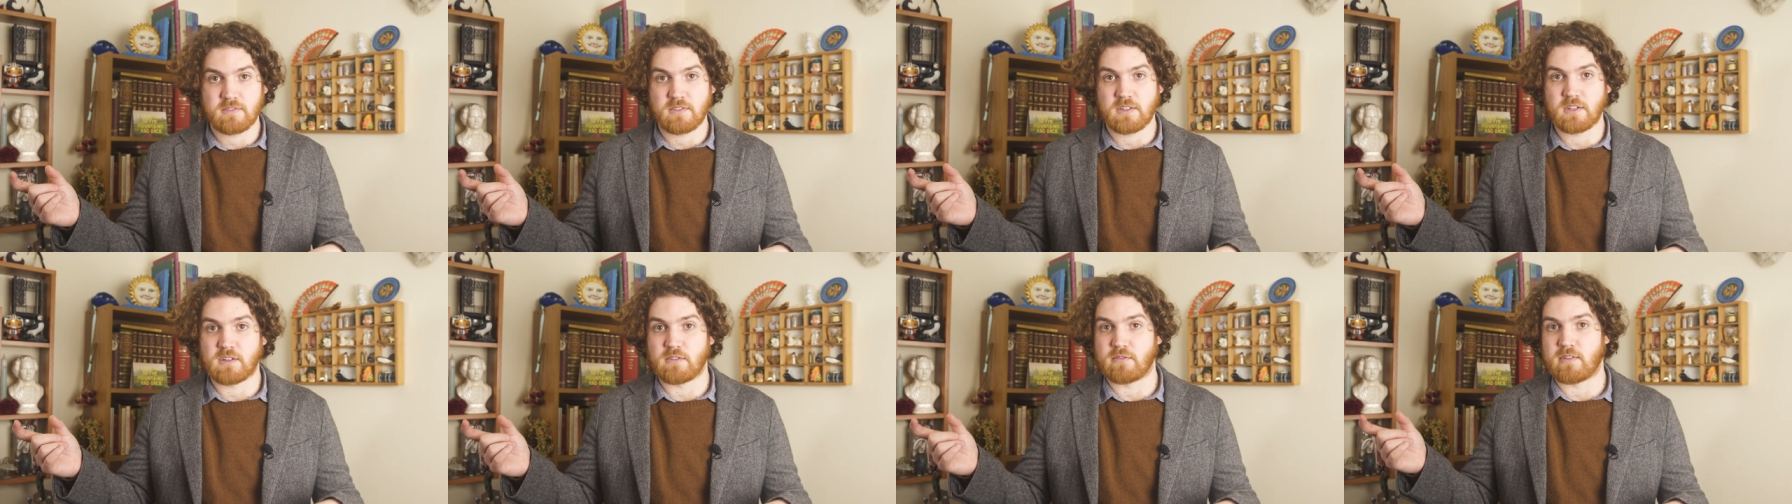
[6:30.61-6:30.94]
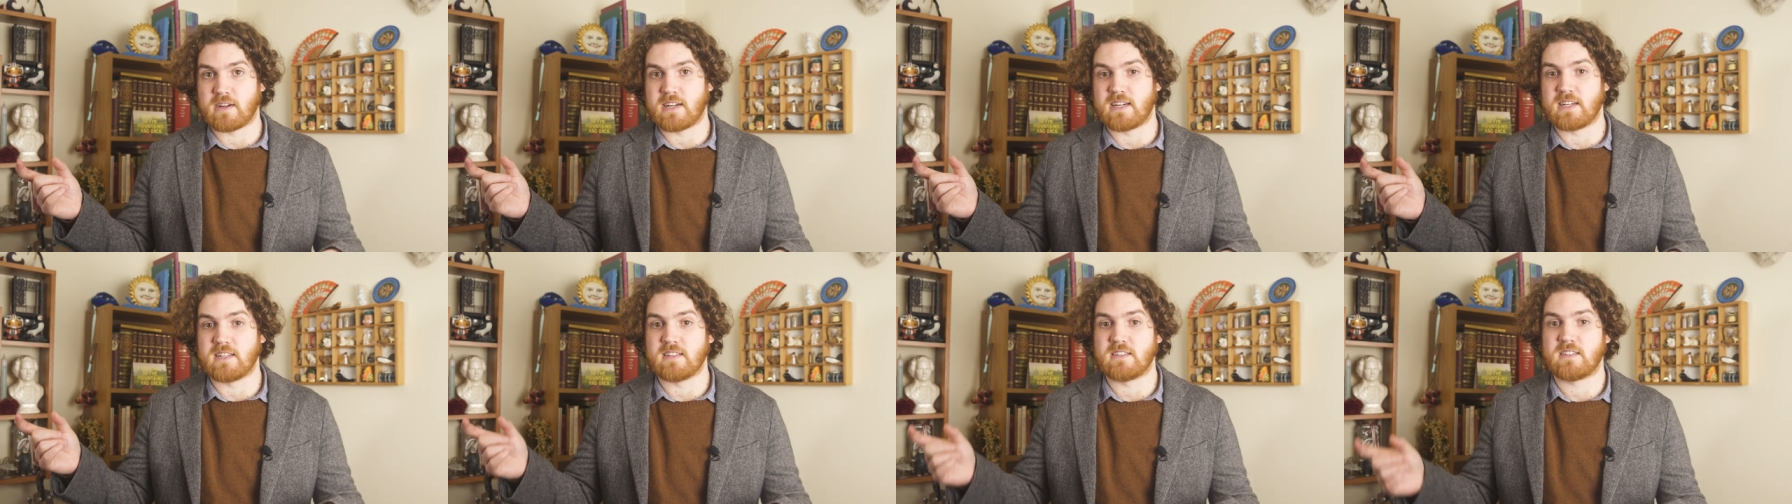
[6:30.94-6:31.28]
for
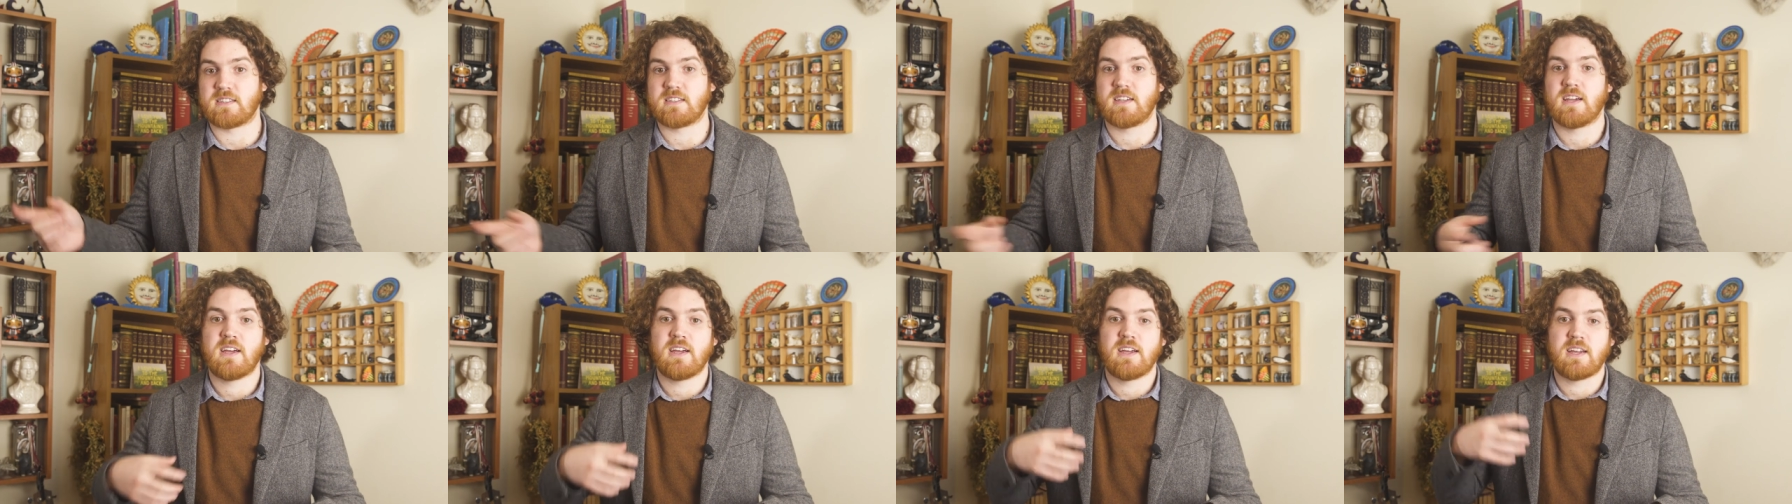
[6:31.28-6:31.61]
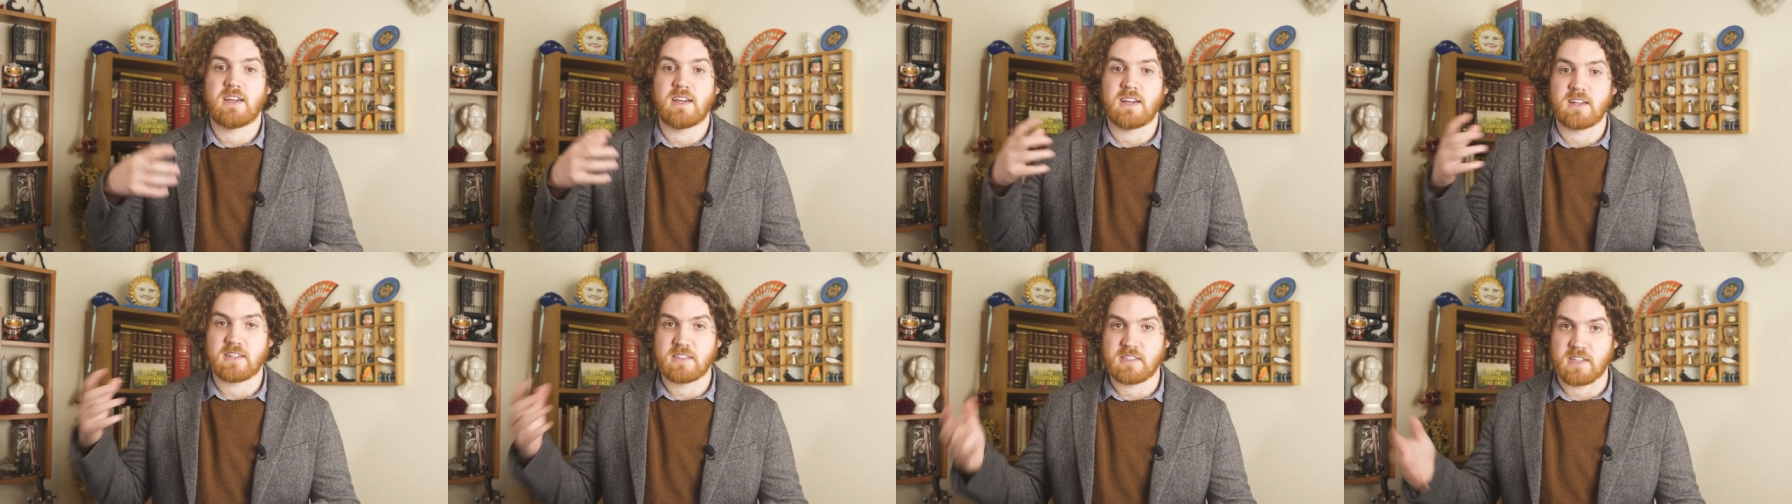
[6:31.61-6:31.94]
Greens,
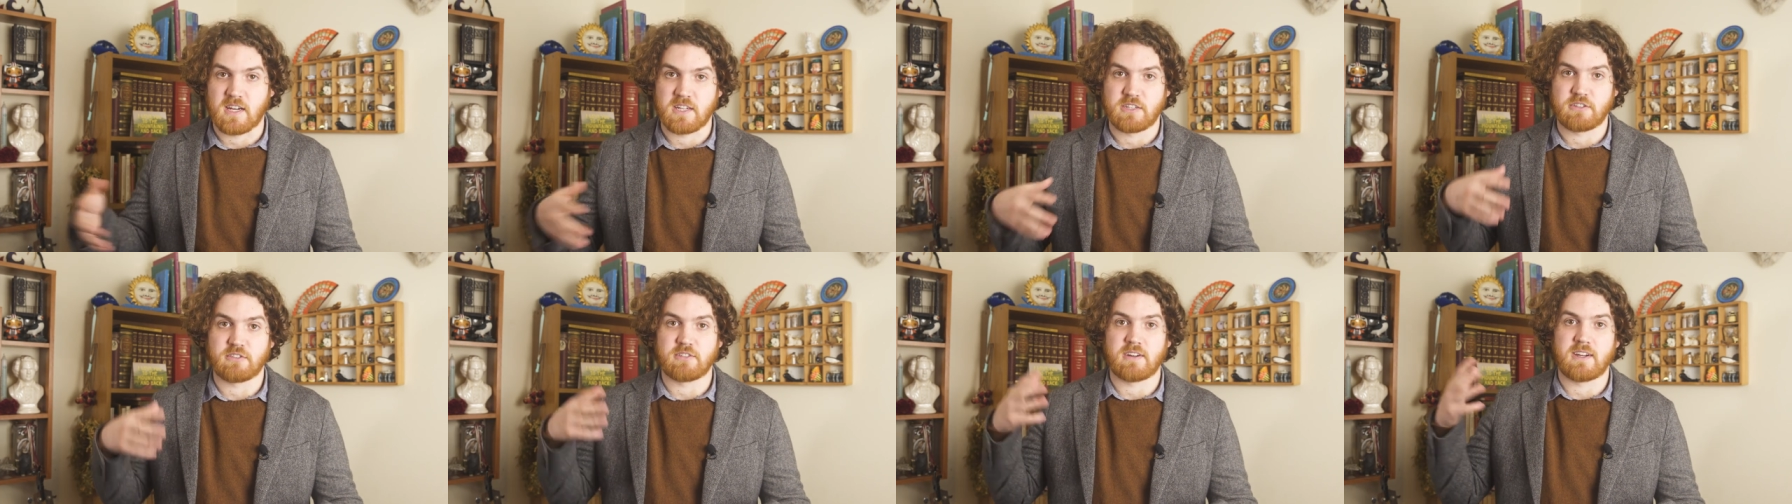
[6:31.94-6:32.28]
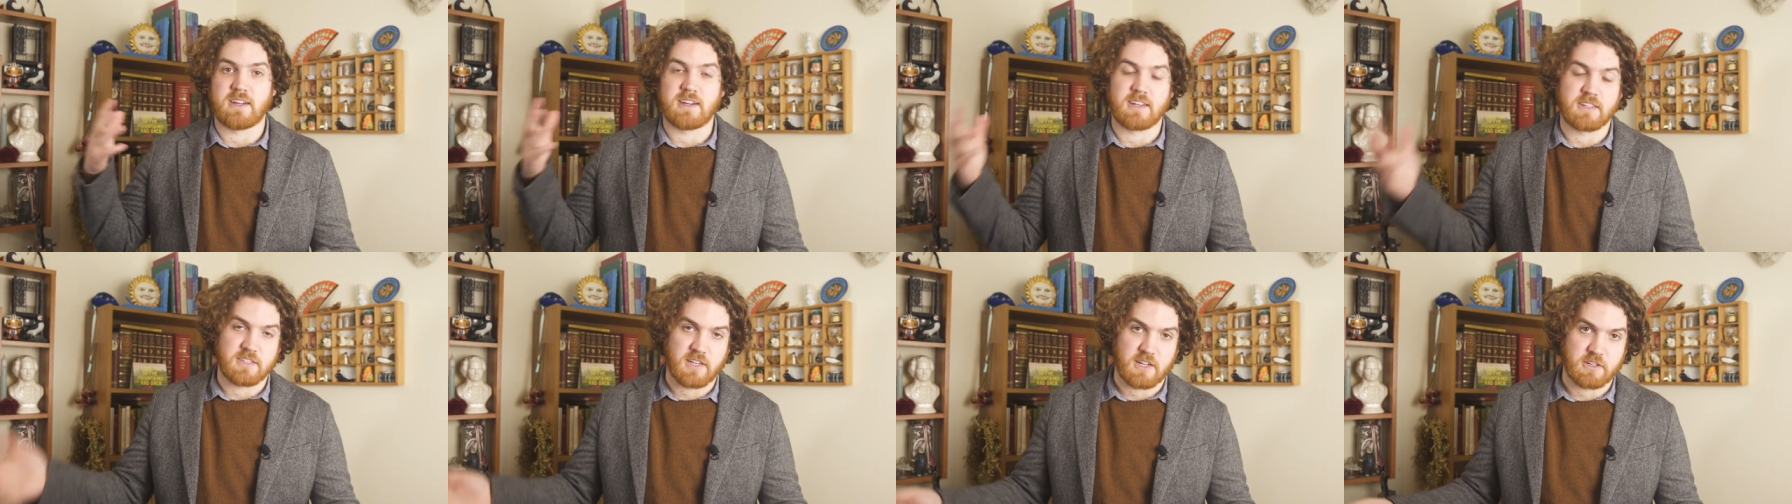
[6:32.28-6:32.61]
etc.,
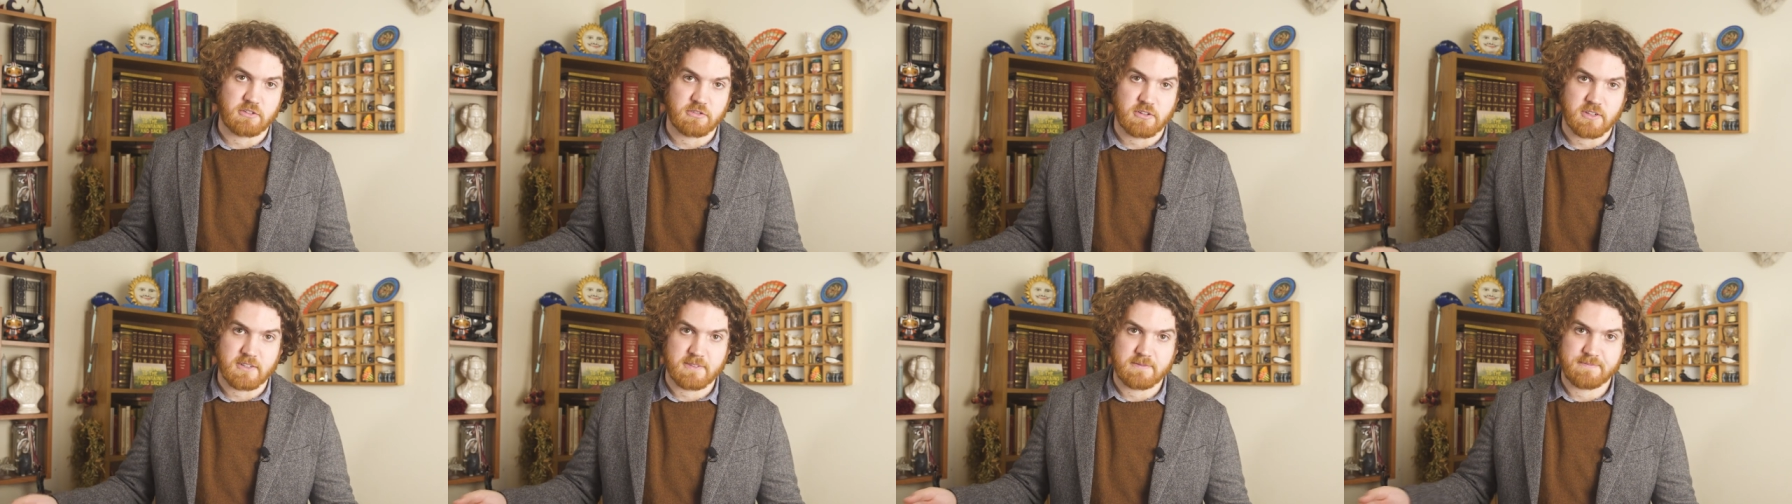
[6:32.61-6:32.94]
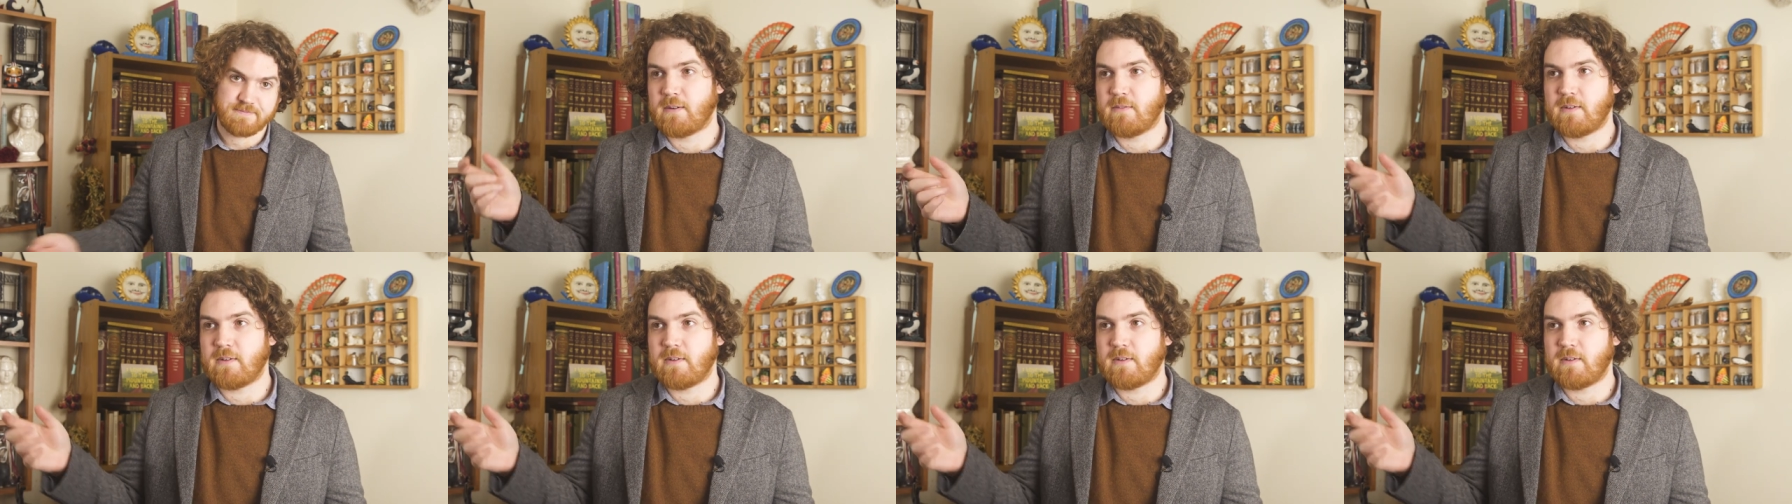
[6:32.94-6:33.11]
etc.